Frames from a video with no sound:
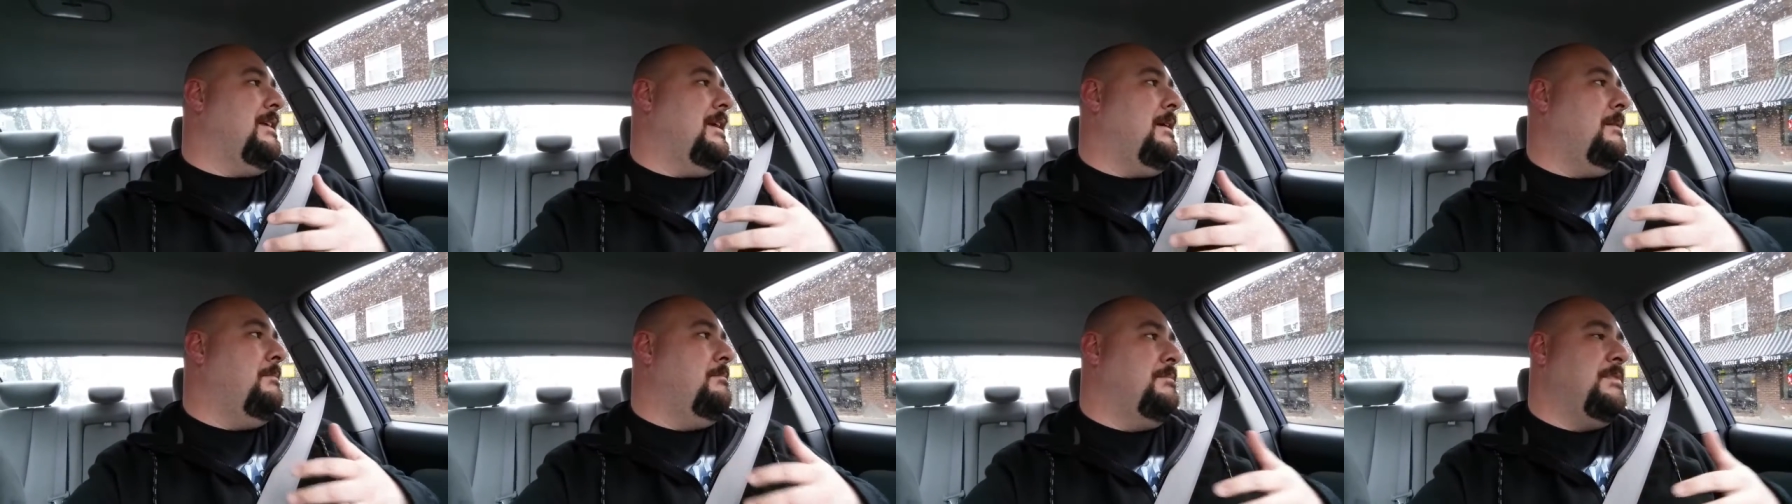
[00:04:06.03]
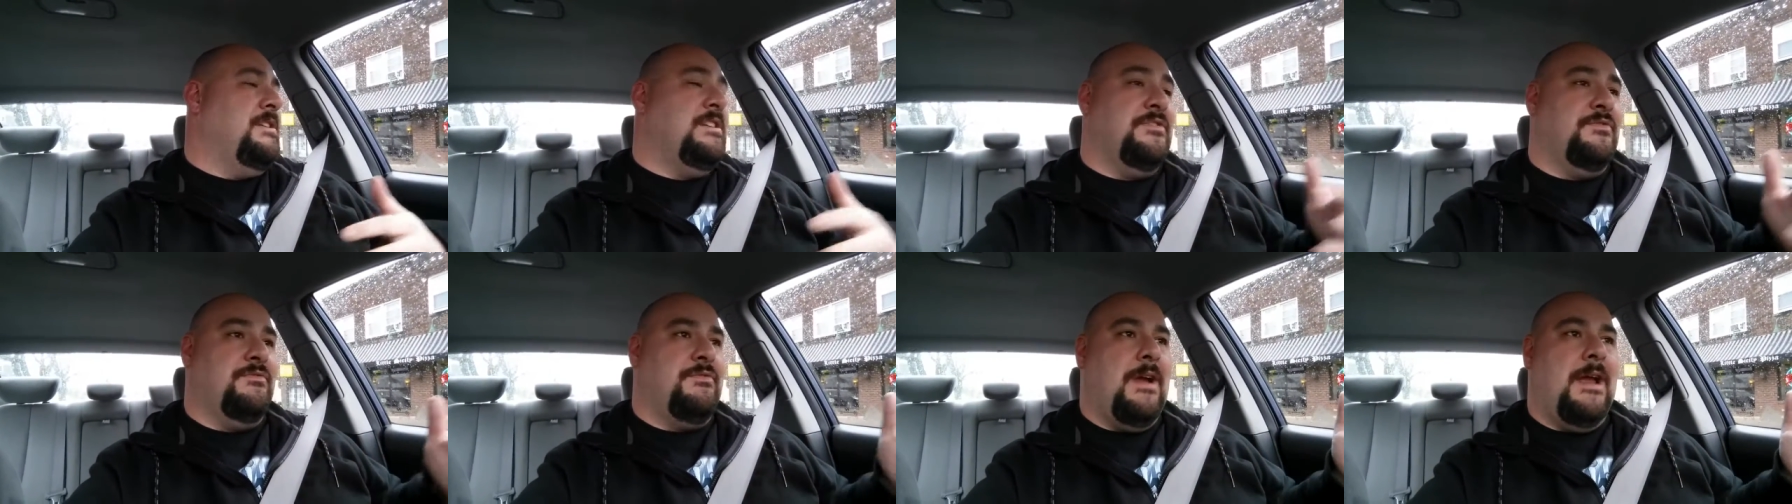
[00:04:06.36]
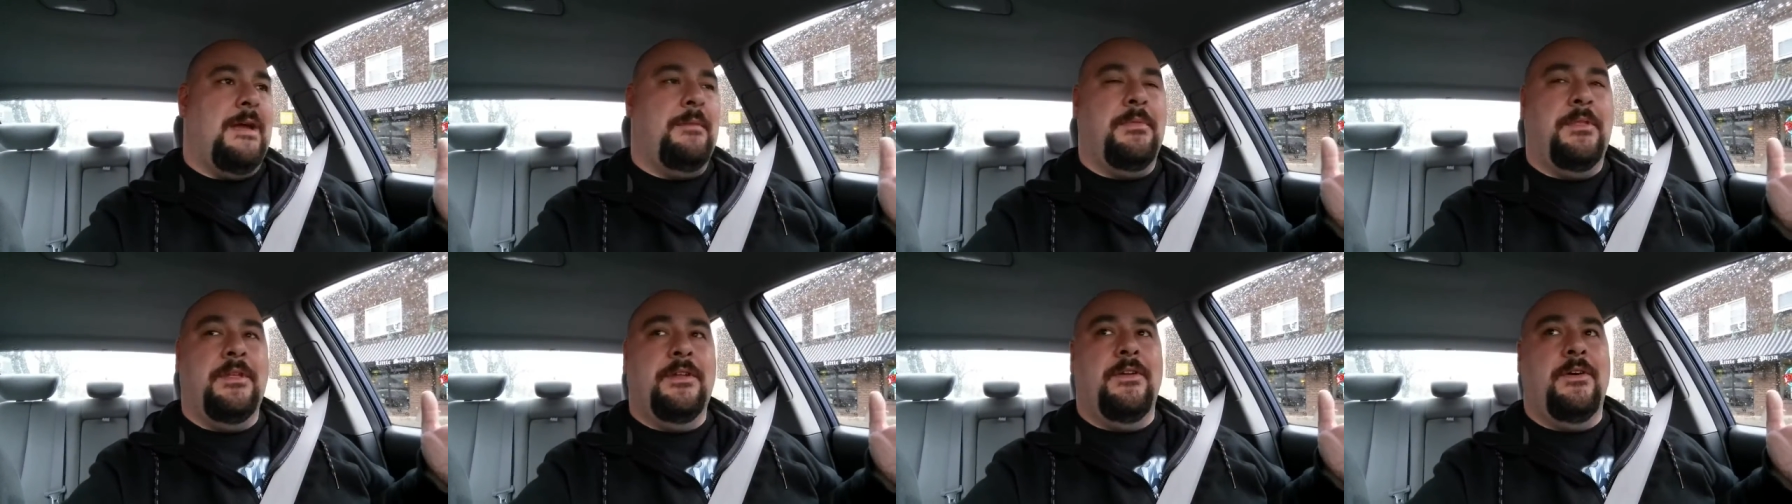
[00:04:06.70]
I'm just
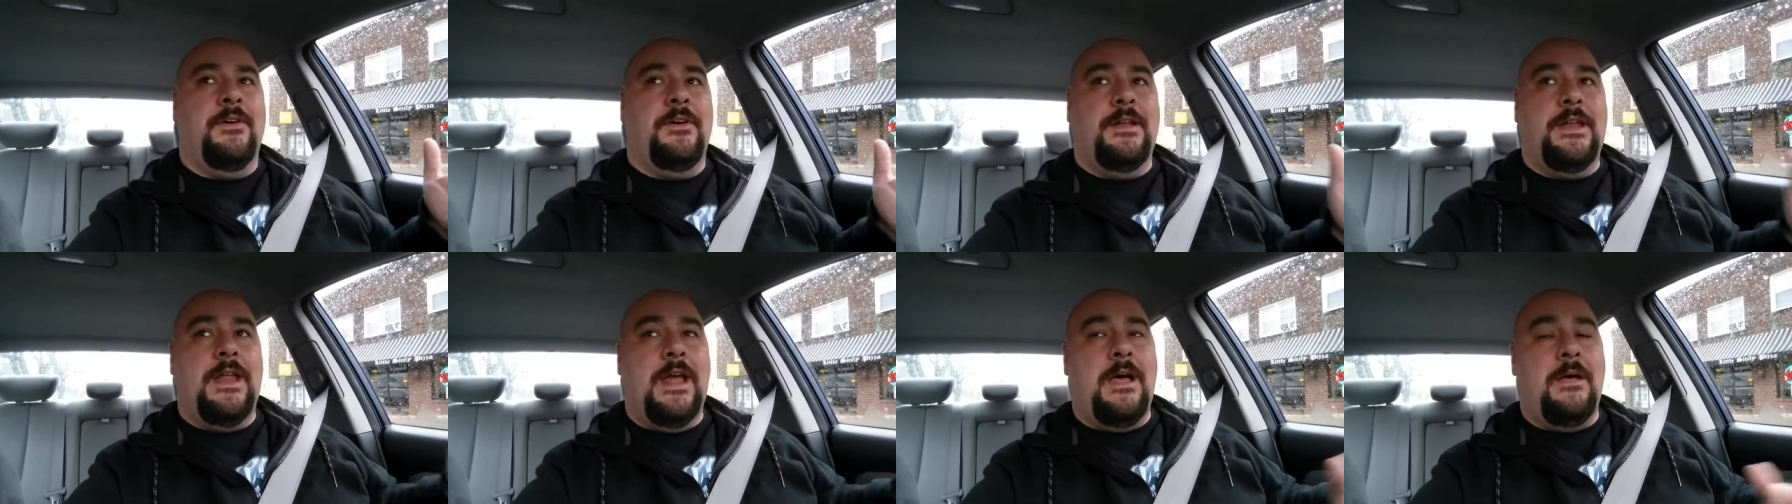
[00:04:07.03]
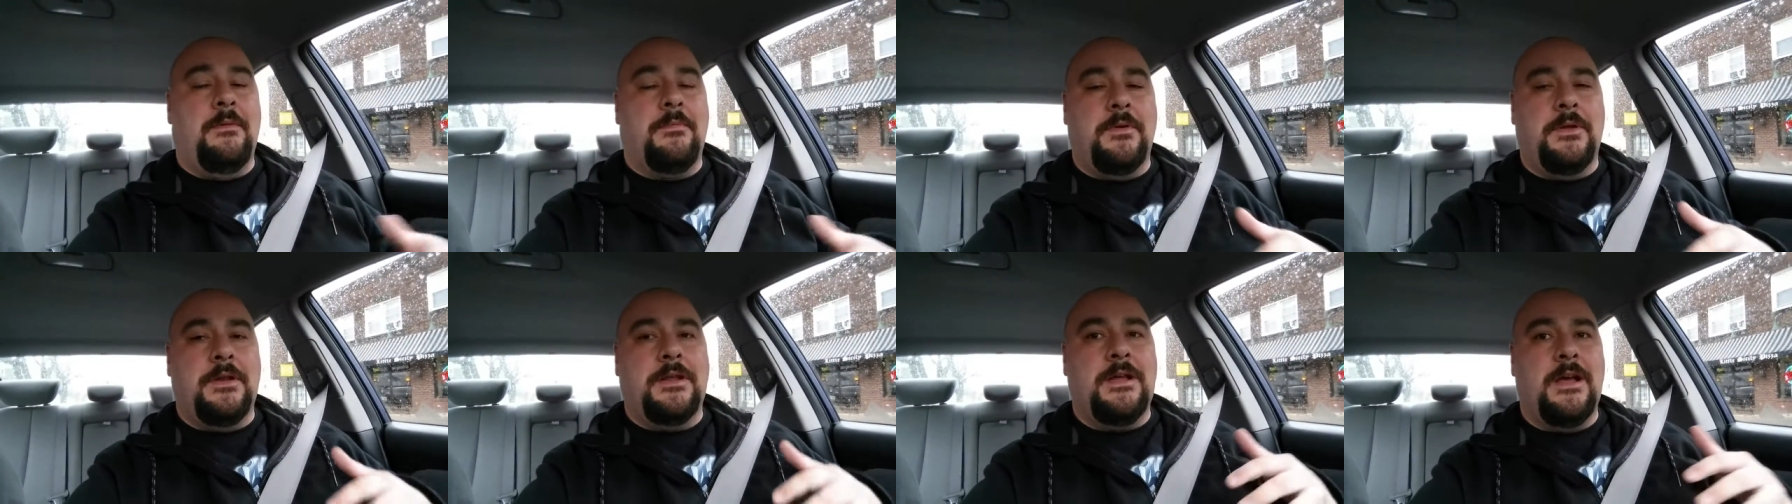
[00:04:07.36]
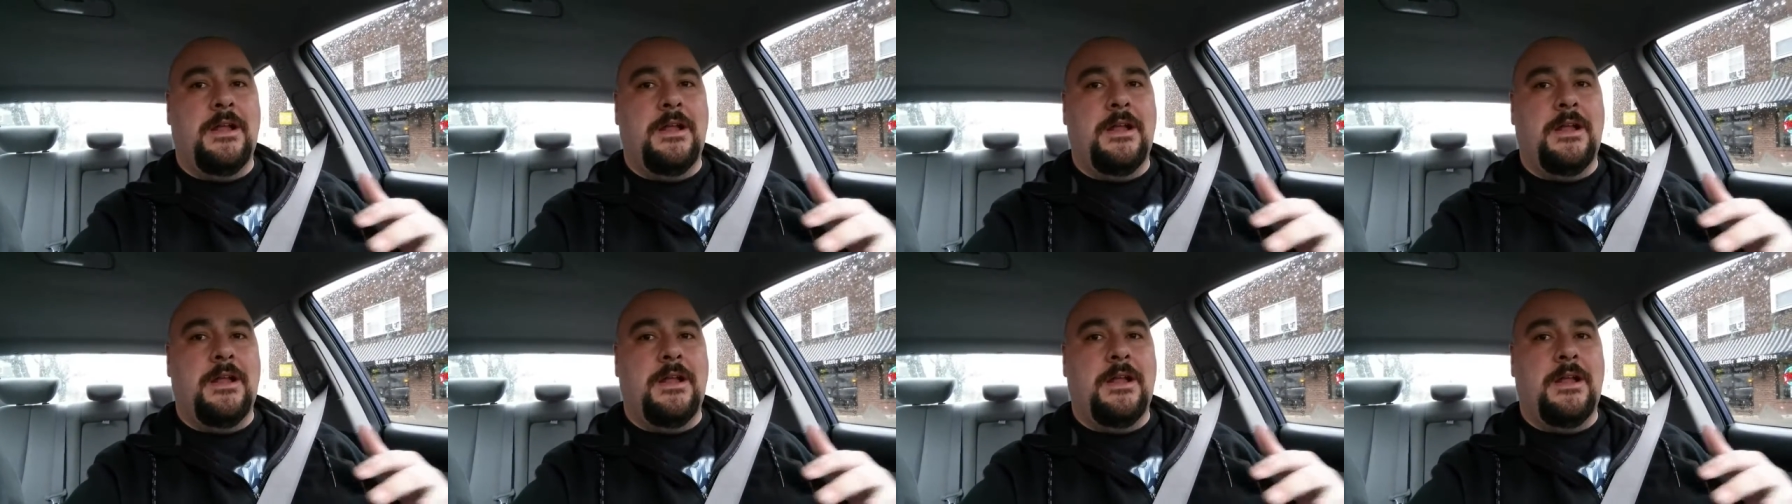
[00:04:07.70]
rambling on now. I'm going